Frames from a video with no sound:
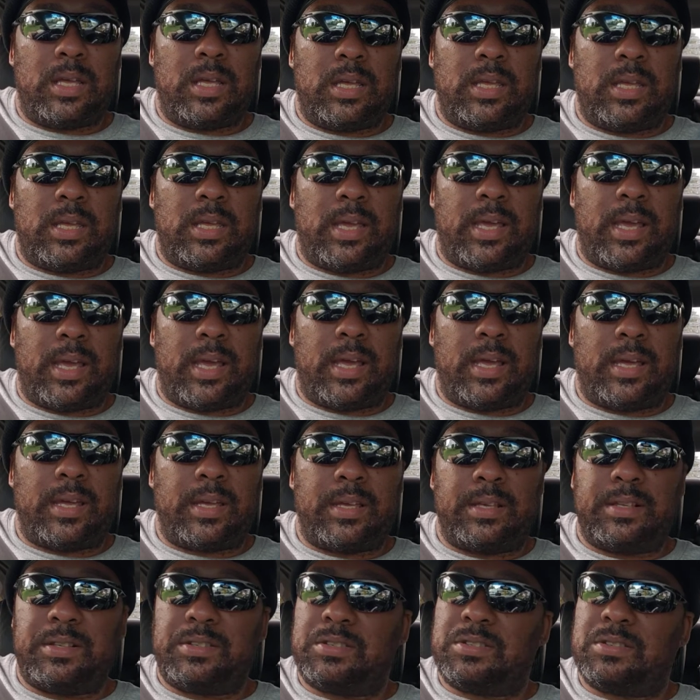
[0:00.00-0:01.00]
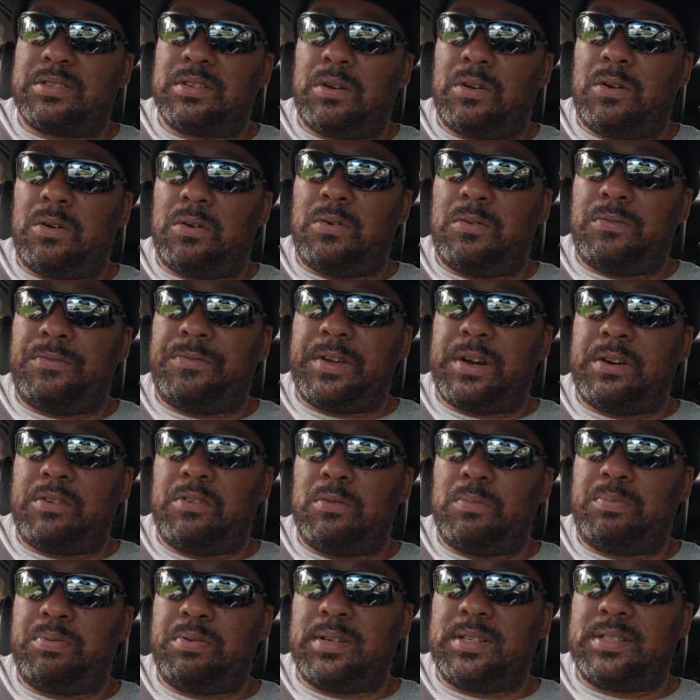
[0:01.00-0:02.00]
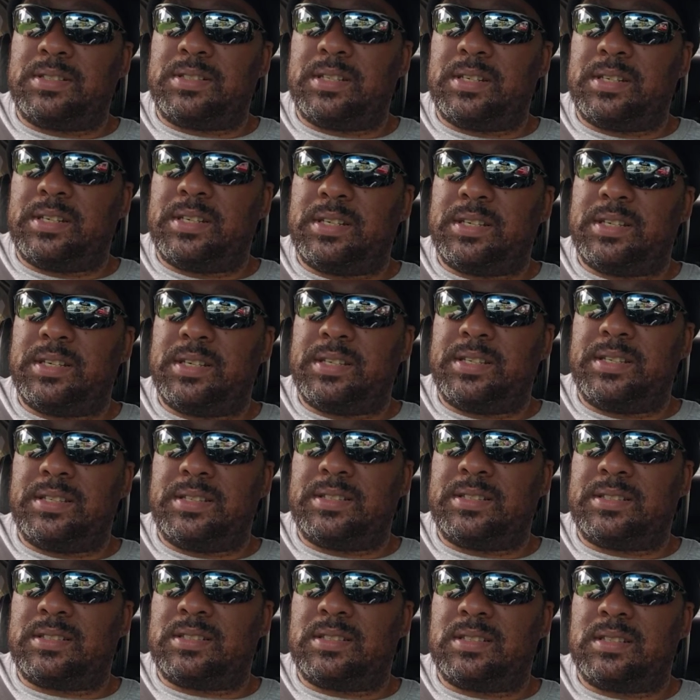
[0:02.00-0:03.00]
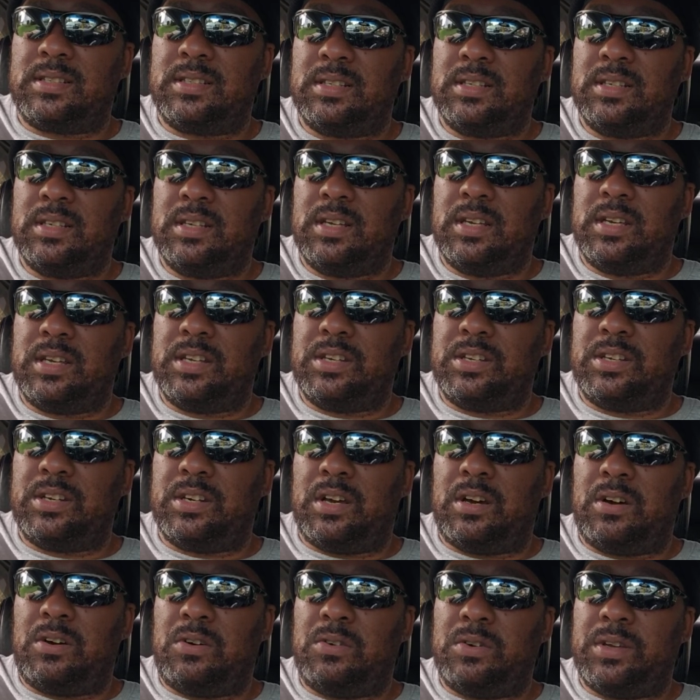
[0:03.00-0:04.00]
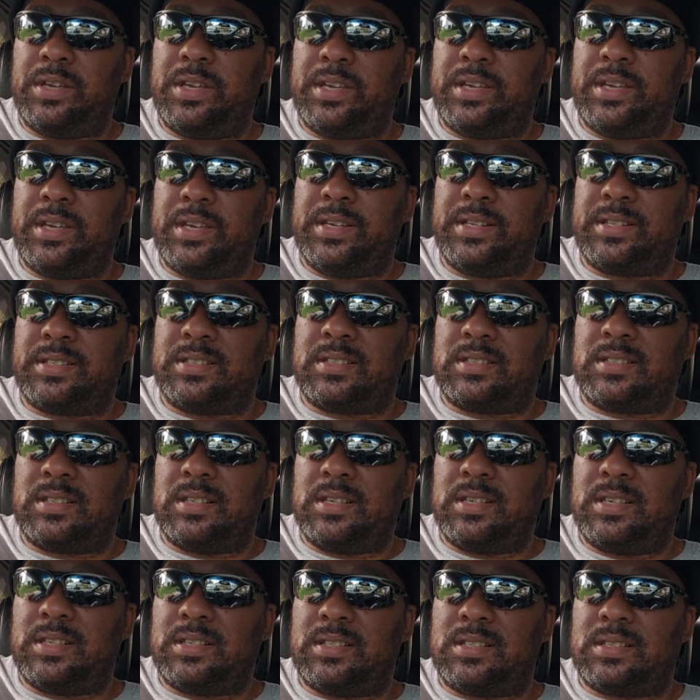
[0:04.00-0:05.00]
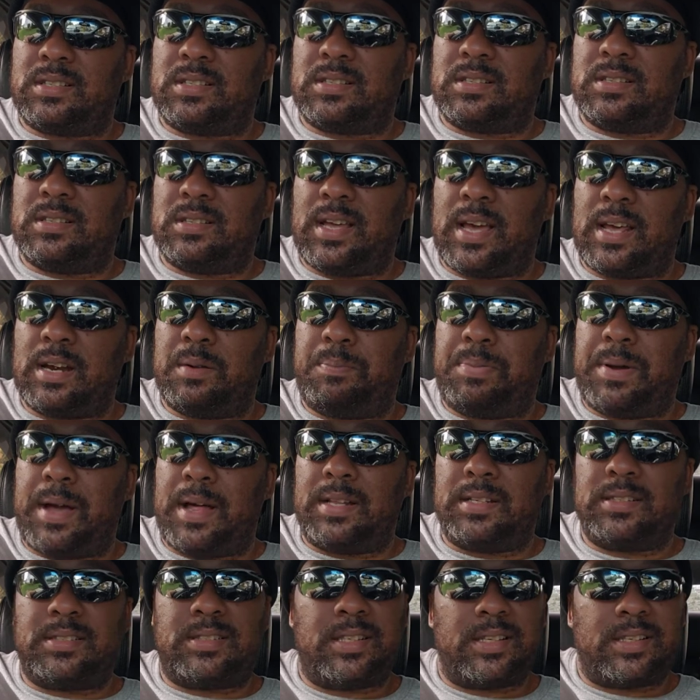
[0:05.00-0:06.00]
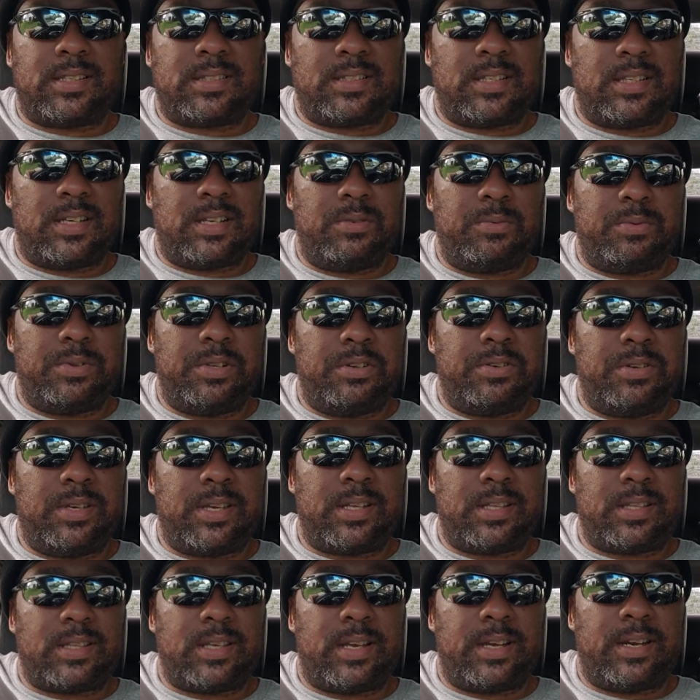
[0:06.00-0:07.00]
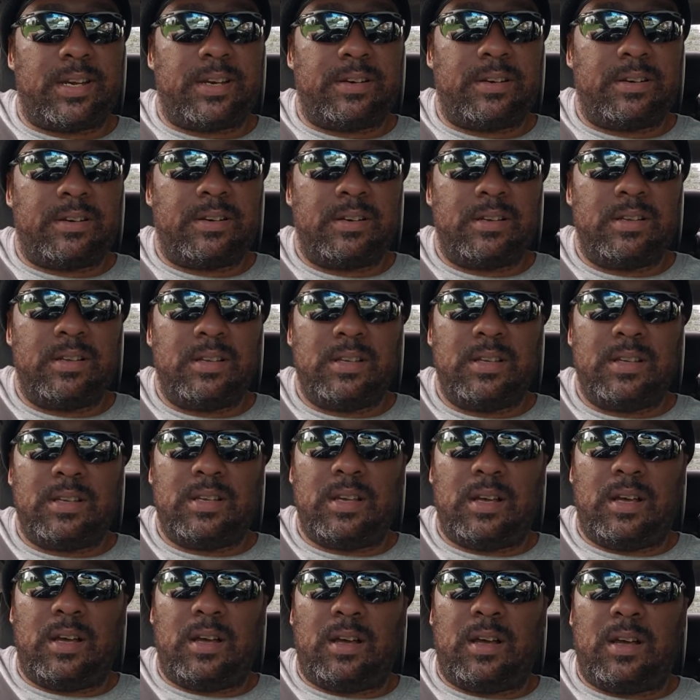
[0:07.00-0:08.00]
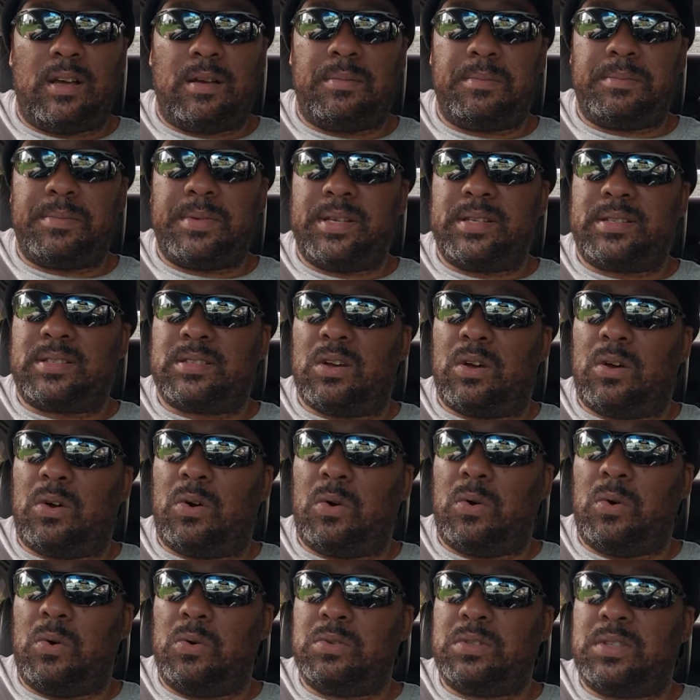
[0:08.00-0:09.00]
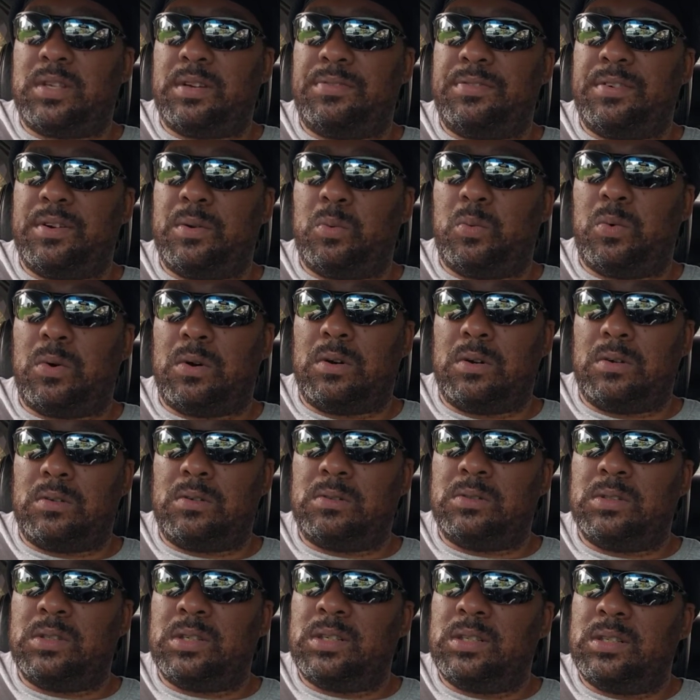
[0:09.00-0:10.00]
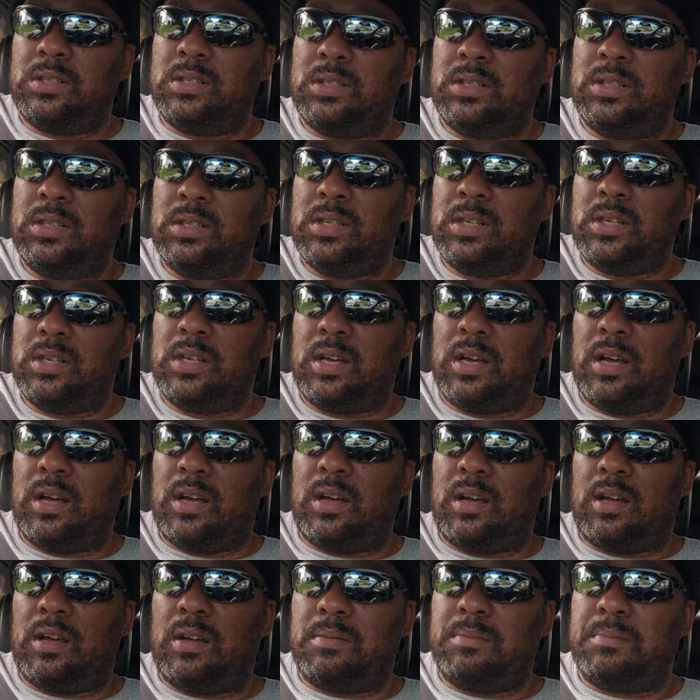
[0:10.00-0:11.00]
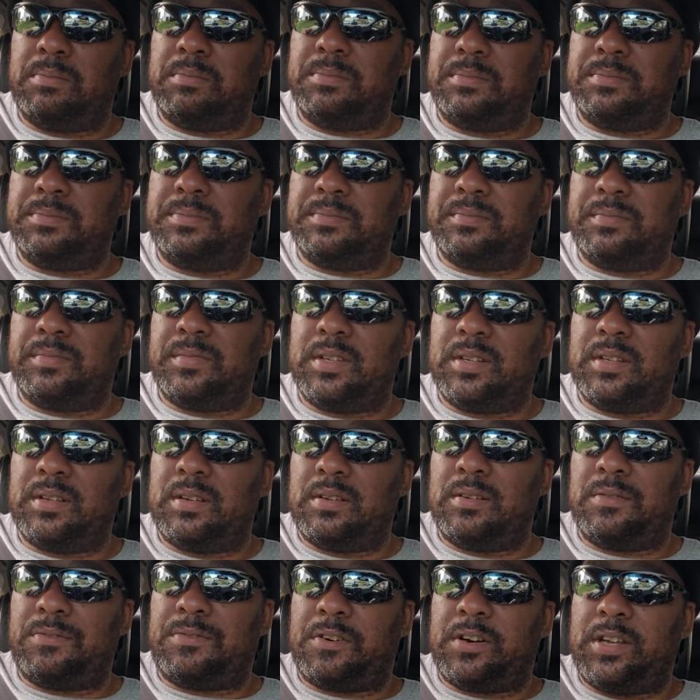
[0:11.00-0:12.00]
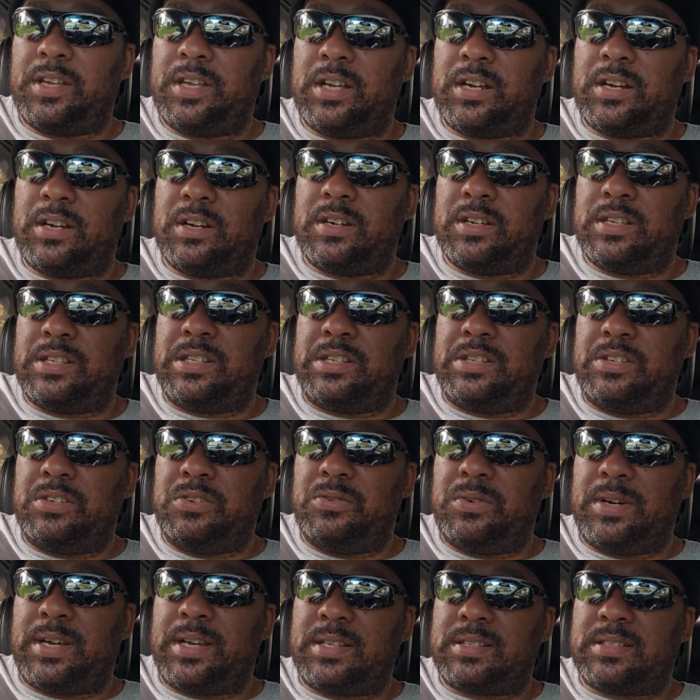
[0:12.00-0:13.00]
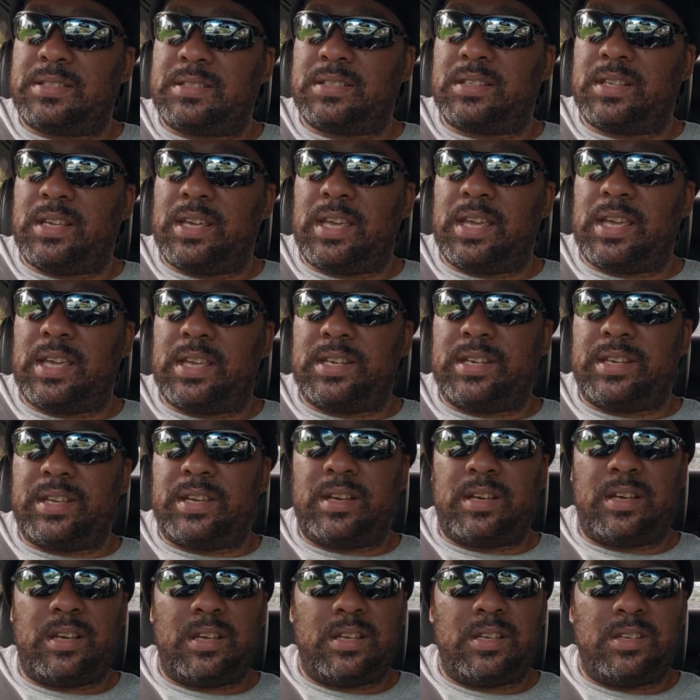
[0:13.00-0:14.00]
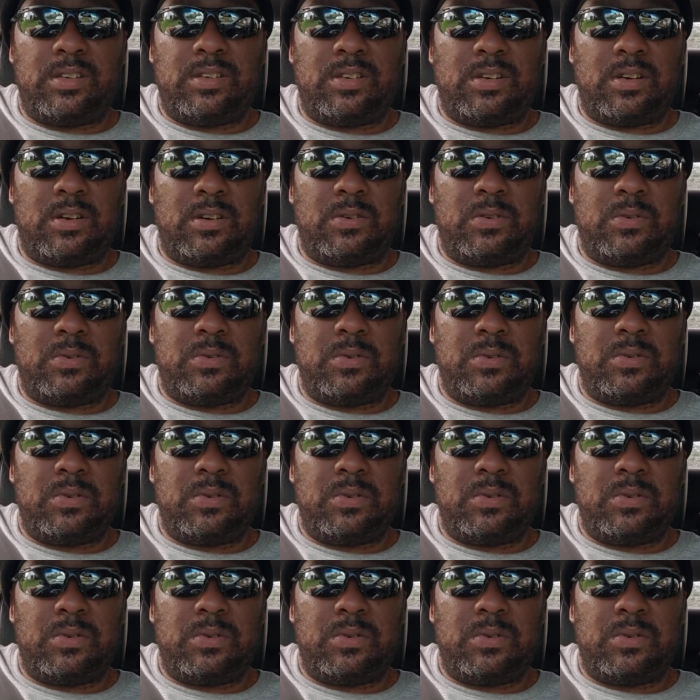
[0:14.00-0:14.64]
yeah, so federal prison is, you know, it's it's a lot of politics in it when you get there. Um, it's a whole different world um, for here in the U.S. And uh, you know,